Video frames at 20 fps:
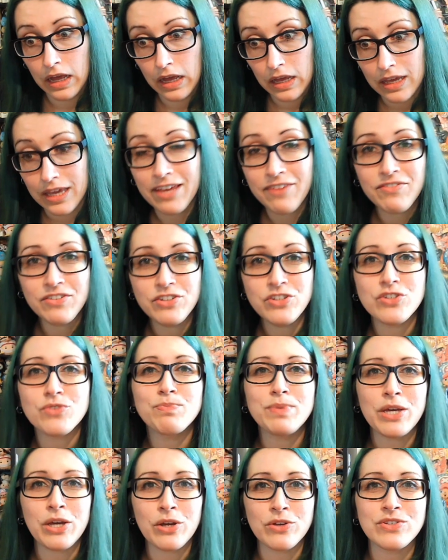Even just
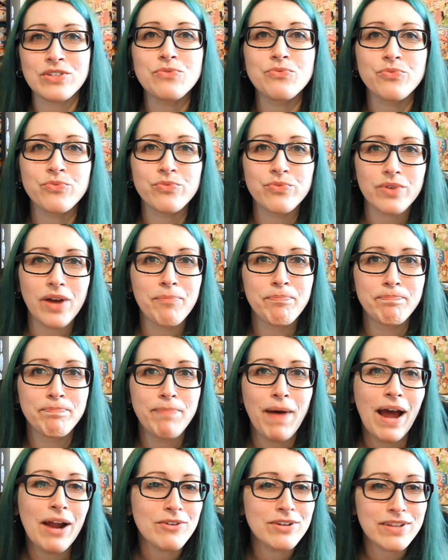because he
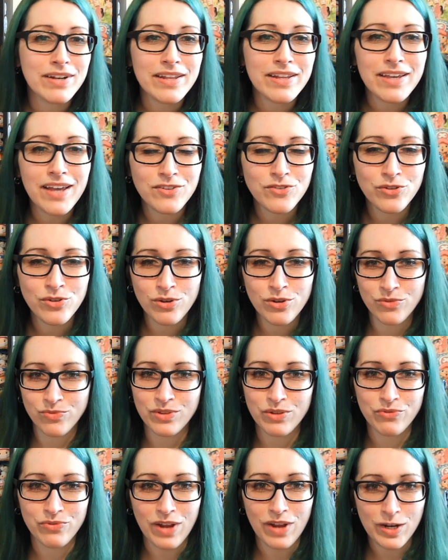apparently, I don't know if
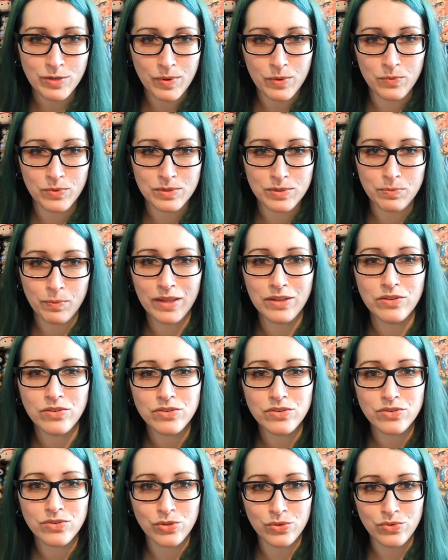the flashback was meant
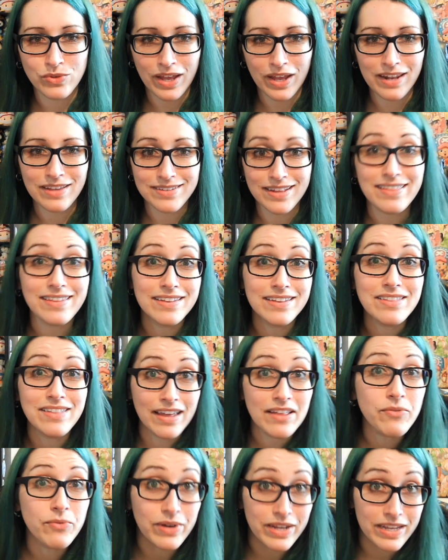to tell us that he
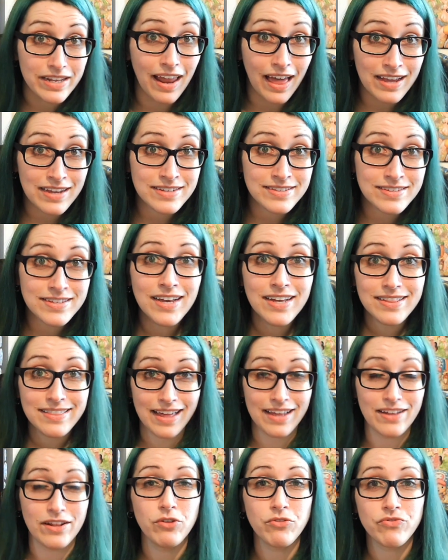did realize
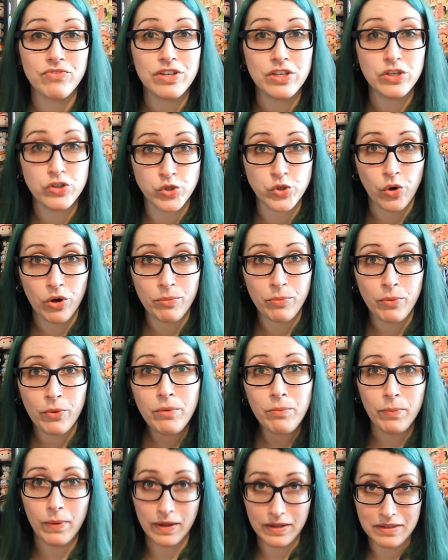that Luffy is Joy Boy,
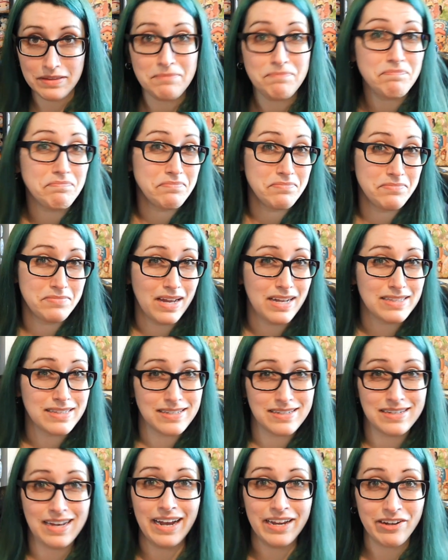but that's
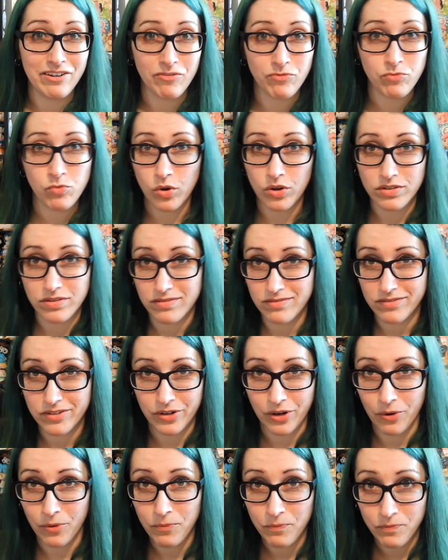kind of what, you
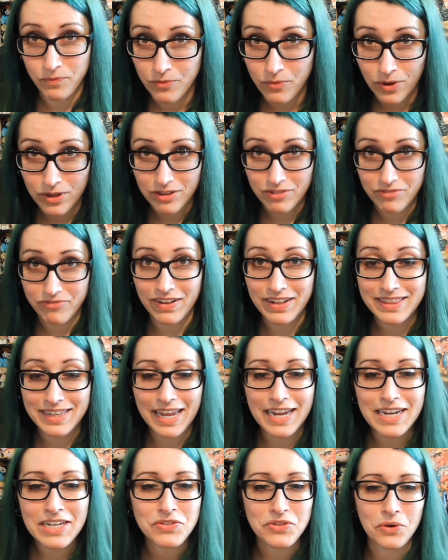know, what it felt
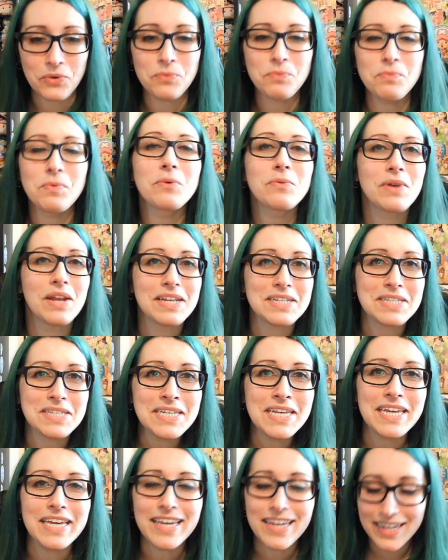like. So let's
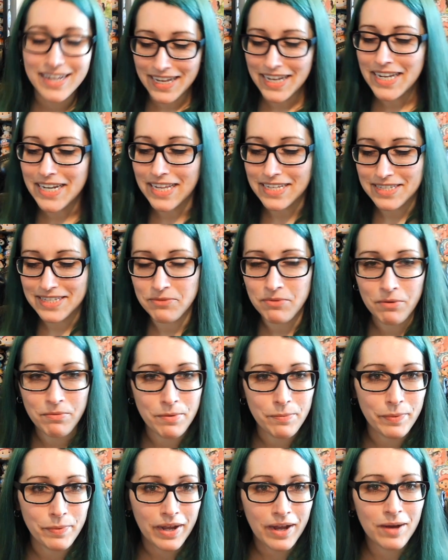see. Let's see where we
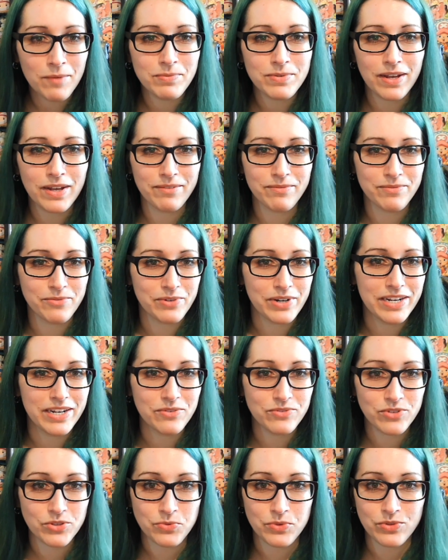pick up. I really
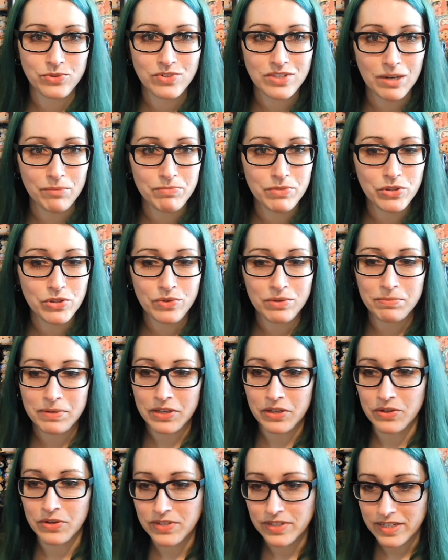just want to jump into it
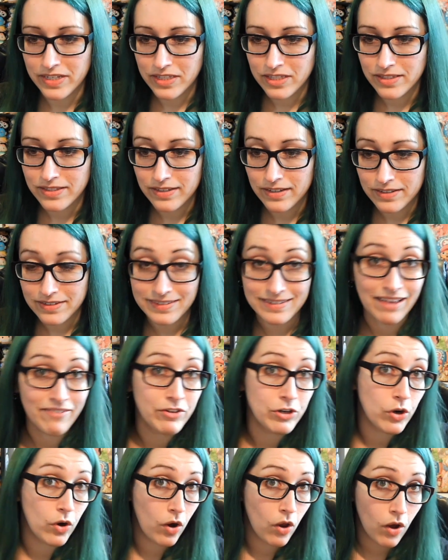because it's
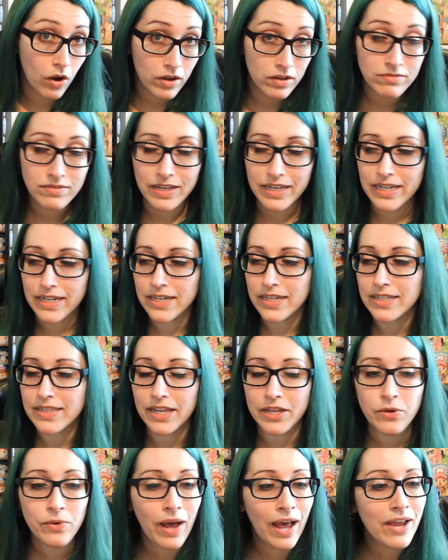7 o'clock in
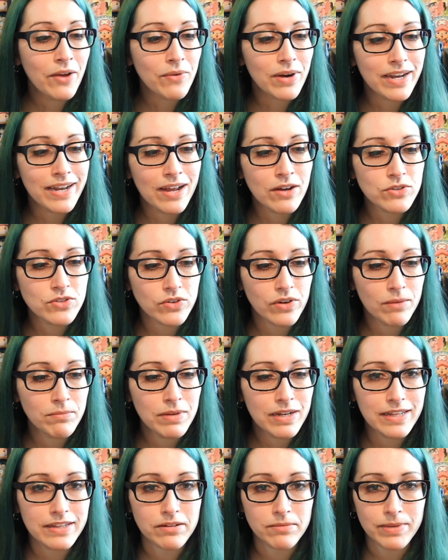the UK right now. So I'm a
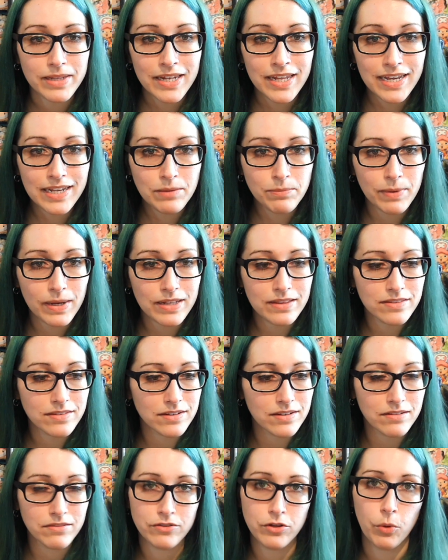little bit late, but
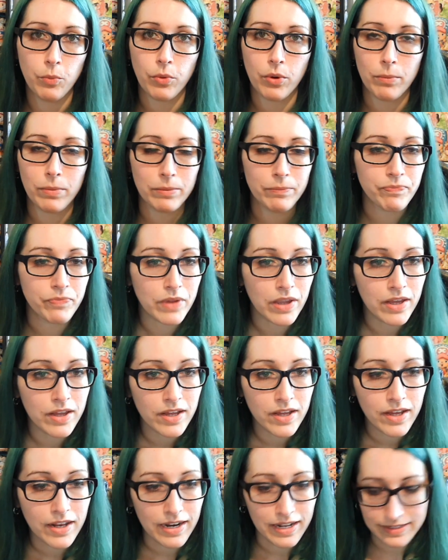no problem.
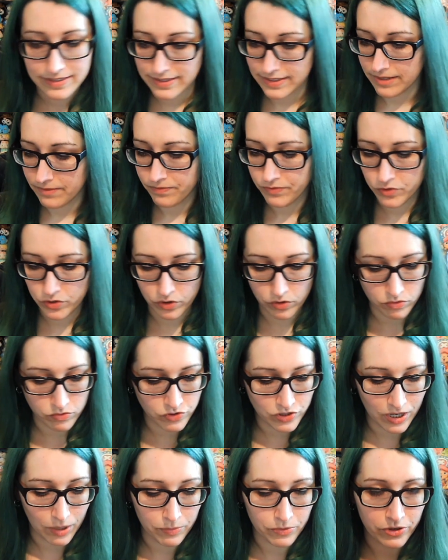Let's see. So
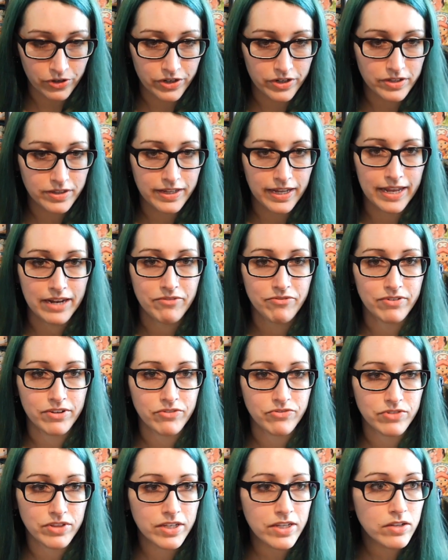chapter
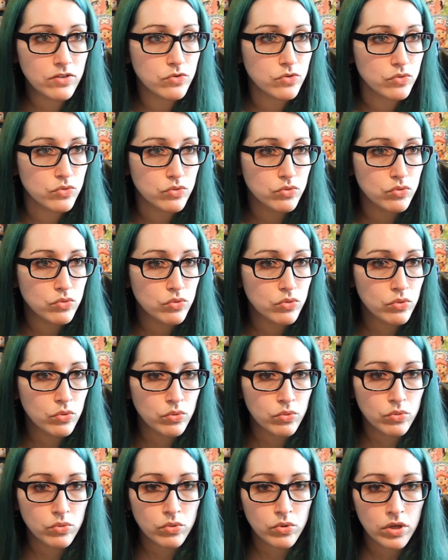1050.
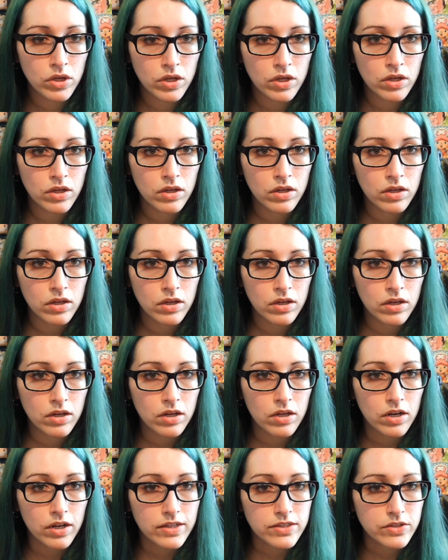
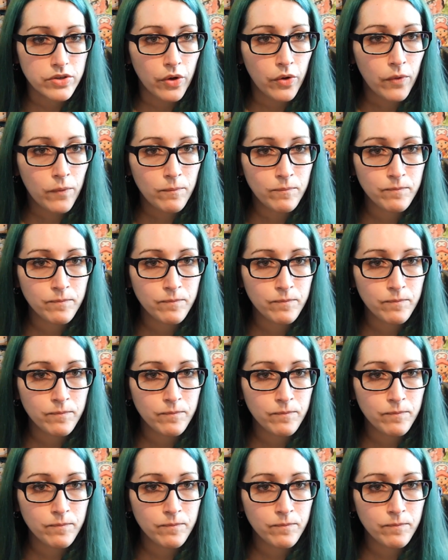Let's go.